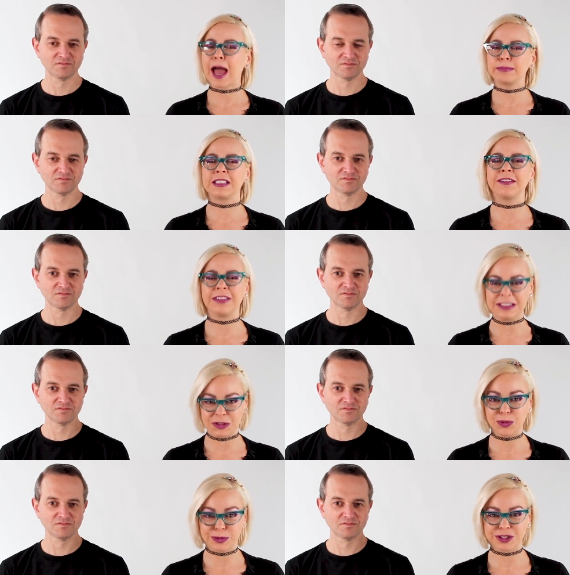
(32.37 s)
Speaker 1: Lyme TV
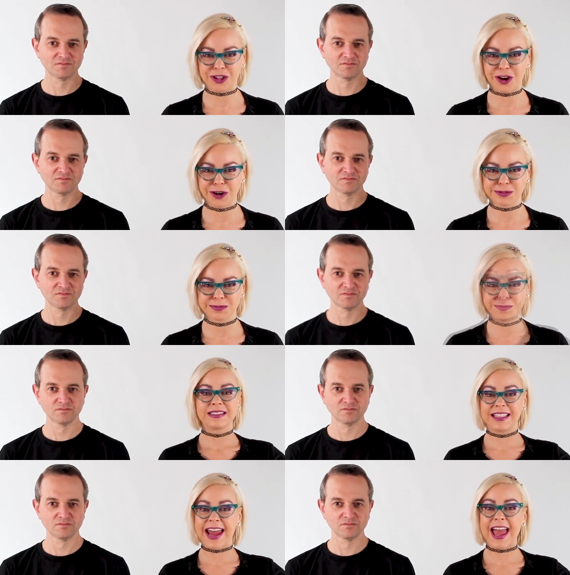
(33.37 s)
superstar.
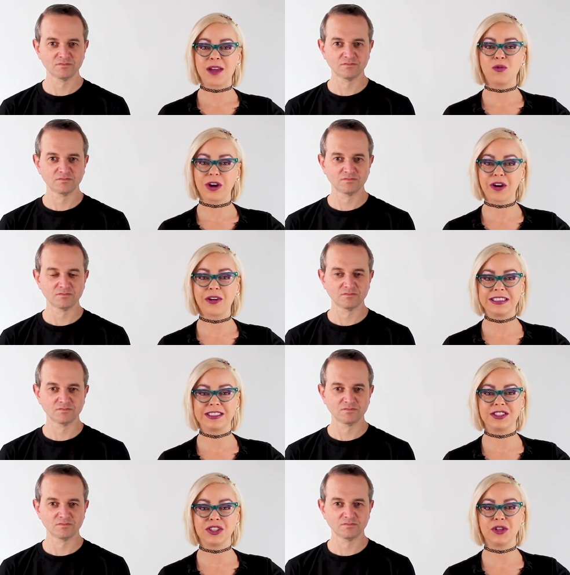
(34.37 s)
Today, we're going
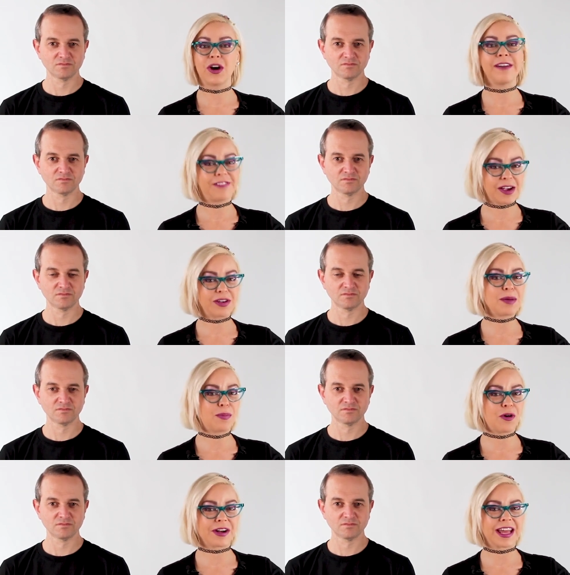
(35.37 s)
to do a very
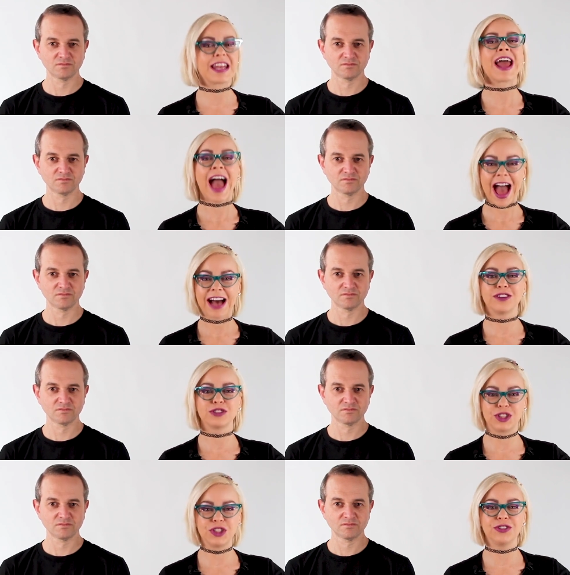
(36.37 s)
important
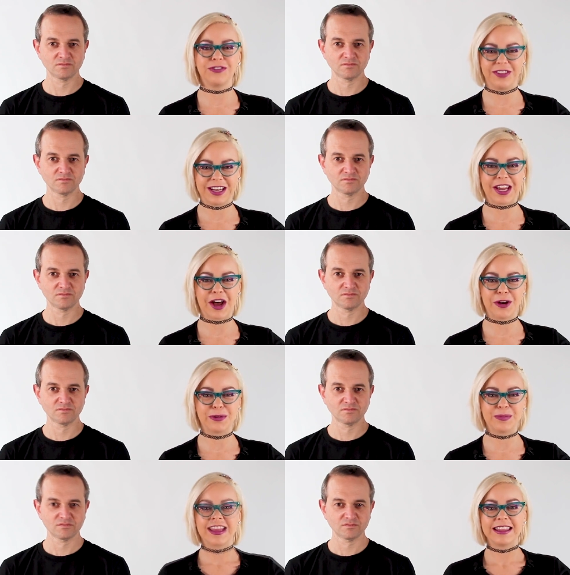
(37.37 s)
how-to
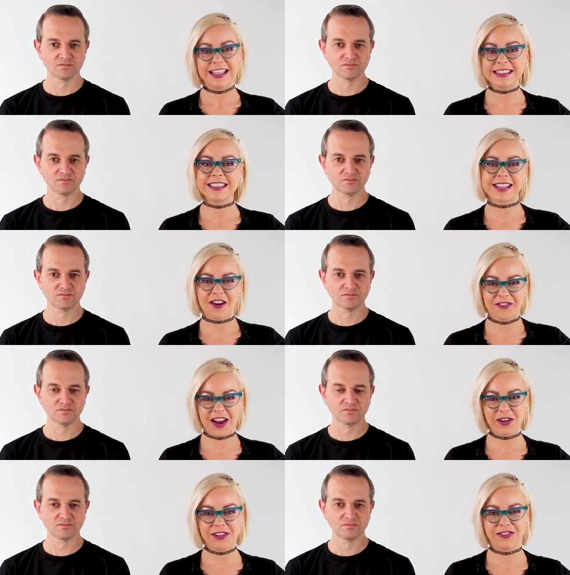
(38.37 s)
video. This is our
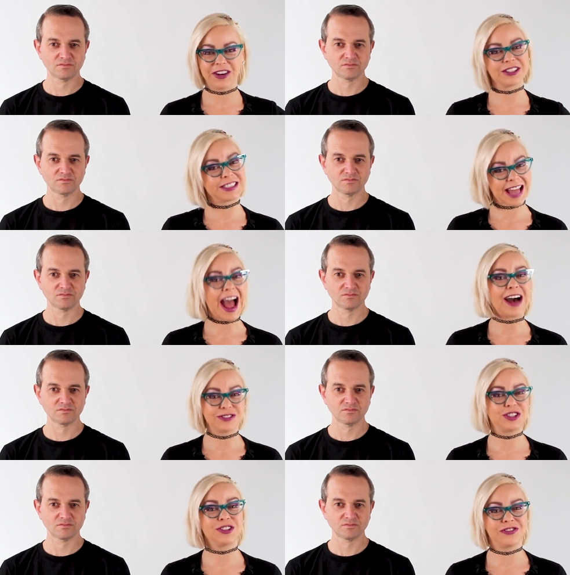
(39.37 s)
very first
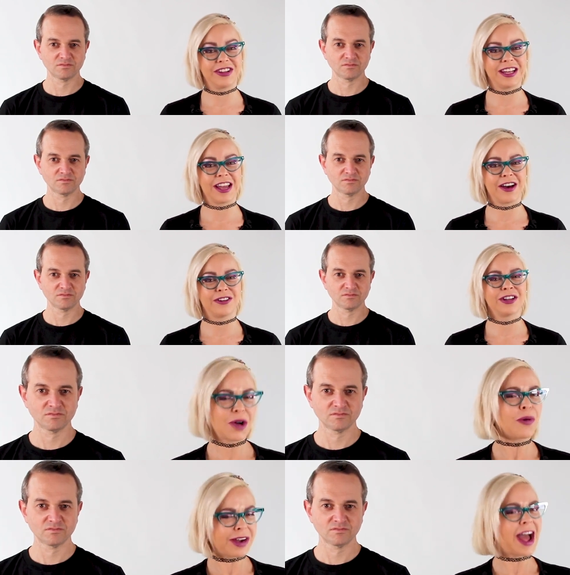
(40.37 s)
how-to video,
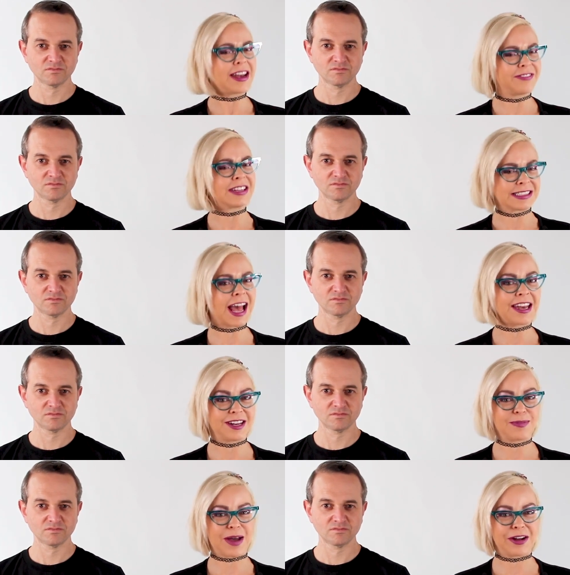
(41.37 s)
so we're kind of
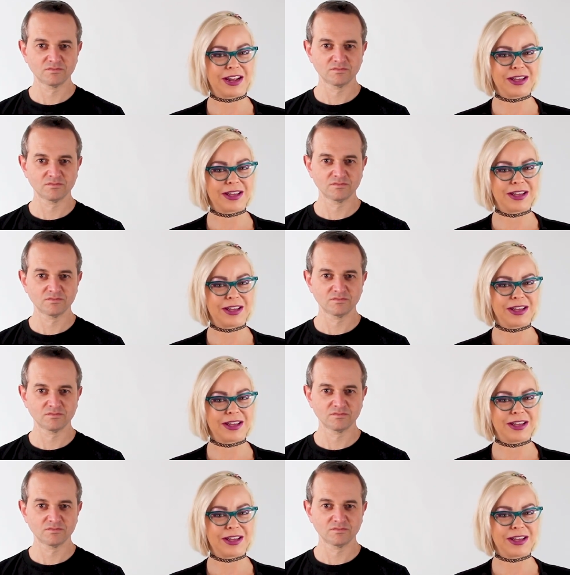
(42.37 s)
excited about